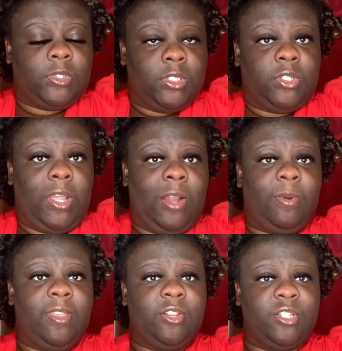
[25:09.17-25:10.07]
So I
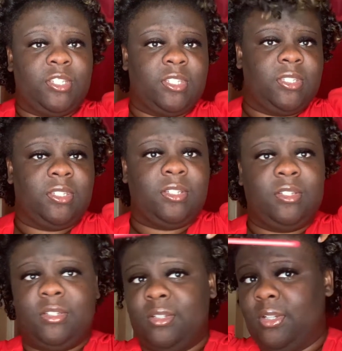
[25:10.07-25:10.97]
rather just
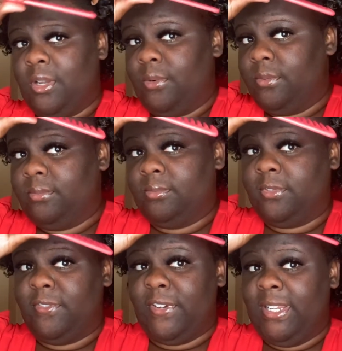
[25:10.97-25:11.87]
go
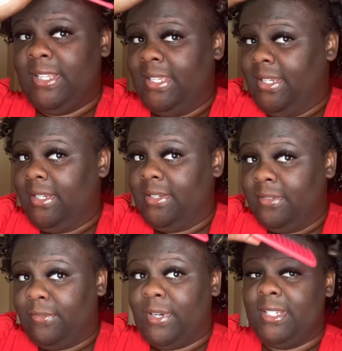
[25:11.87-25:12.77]
freely,
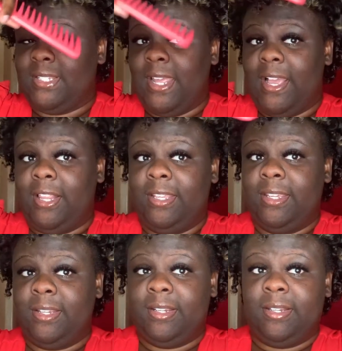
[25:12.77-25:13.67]
freestyle
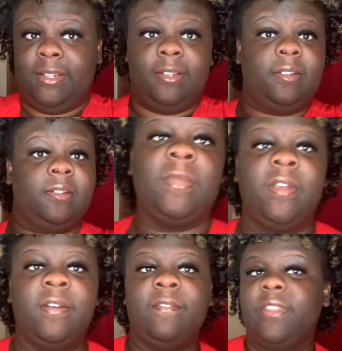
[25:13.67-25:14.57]
it.
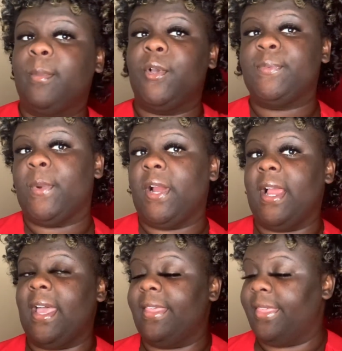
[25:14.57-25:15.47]
For the most part,
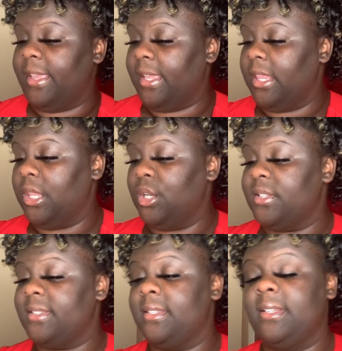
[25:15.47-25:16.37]
I think it
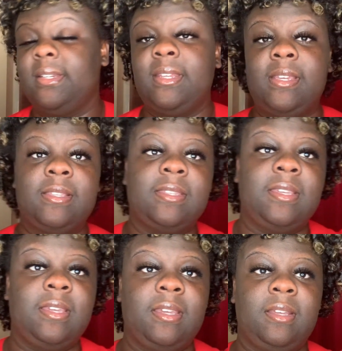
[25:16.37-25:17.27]
looks
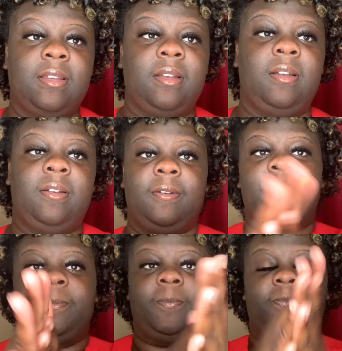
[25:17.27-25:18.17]
decent.
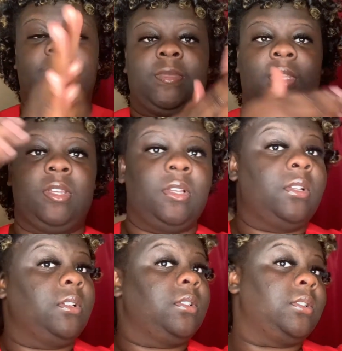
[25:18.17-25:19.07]
Um,
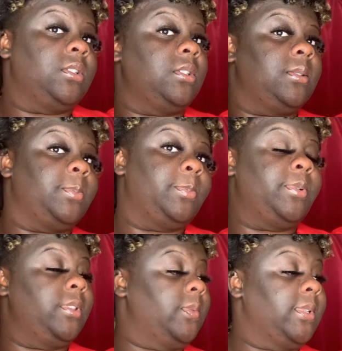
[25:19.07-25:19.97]
just
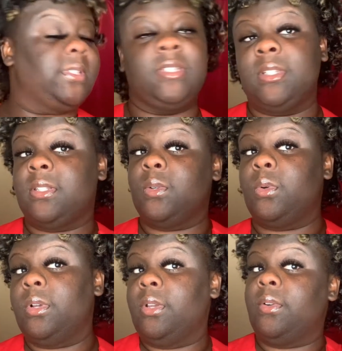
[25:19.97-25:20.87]
put the rest of this
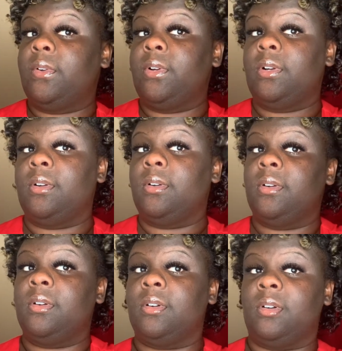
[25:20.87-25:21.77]
oil
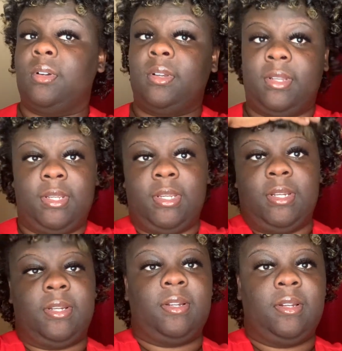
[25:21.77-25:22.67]
on here.